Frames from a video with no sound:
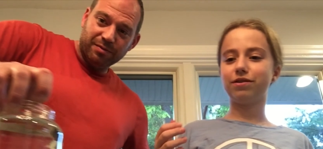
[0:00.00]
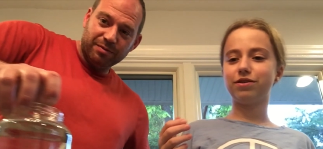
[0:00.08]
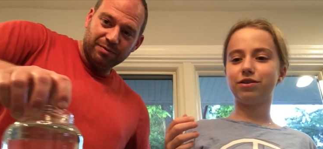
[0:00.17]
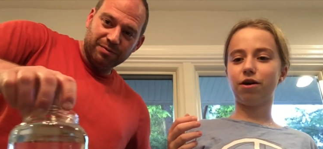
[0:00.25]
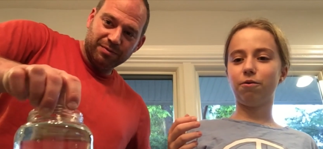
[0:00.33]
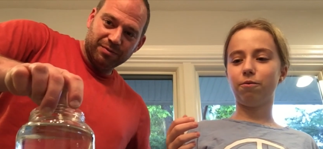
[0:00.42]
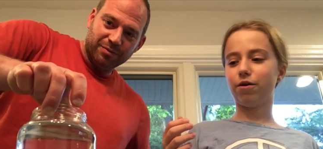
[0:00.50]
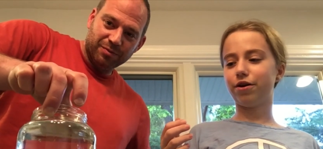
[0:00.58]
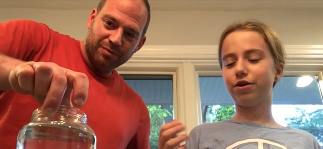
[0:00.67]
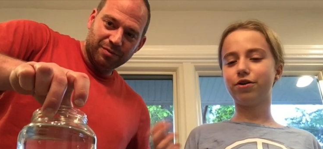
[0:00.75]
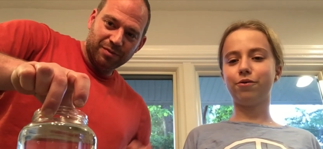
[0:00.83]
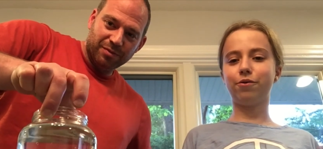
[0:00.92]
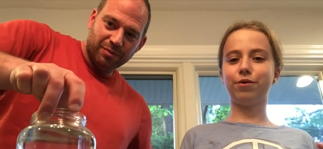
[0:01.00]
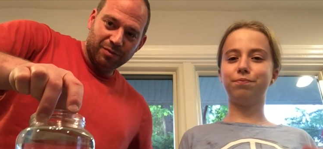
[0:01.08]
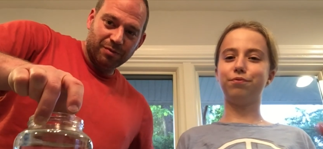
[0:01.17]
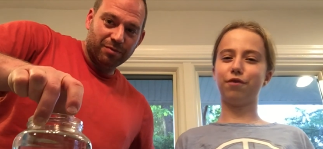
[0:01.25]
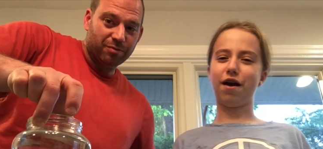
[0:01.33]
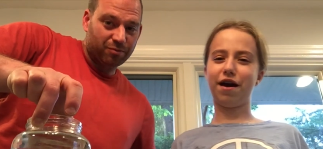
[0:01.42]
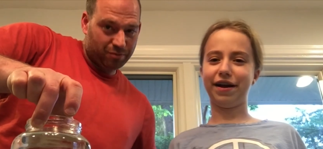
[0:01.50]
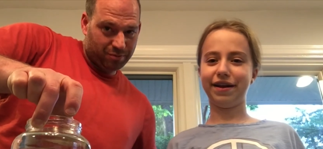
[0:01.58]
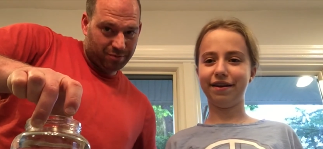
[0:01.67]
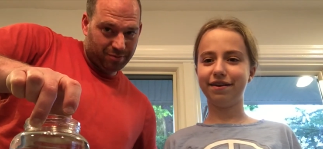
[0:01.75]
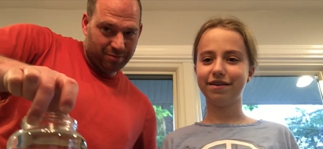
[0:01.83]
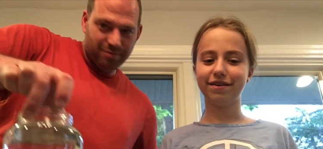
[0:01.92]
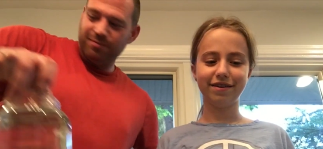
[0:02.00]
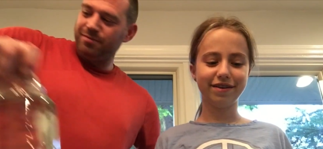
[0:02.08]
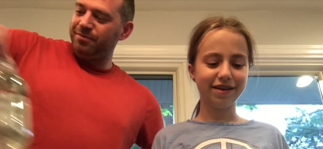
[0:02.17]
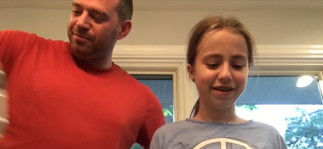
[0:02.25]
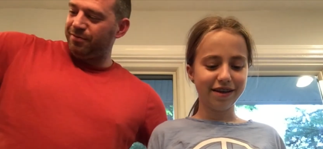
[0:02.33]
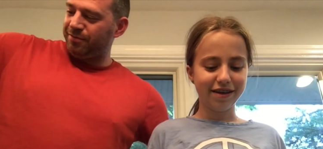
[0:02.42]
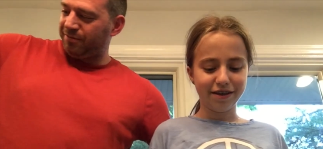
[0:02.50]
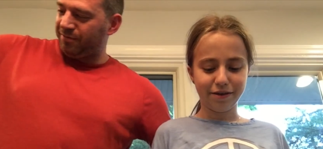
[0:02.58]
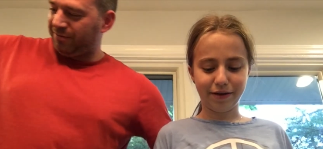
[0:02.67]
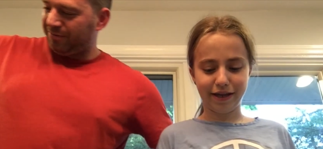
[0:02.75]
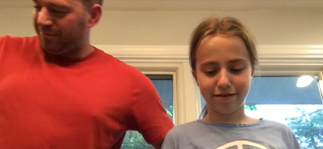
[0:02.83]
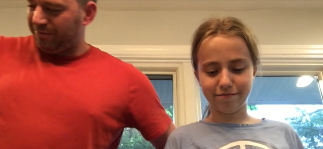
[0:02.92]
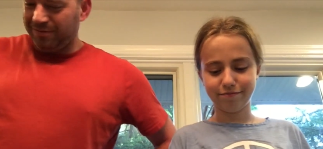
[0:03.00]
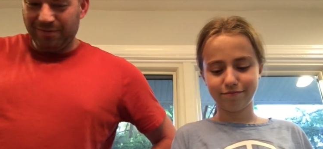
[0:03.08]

Speaker 1: salt water or brine. You need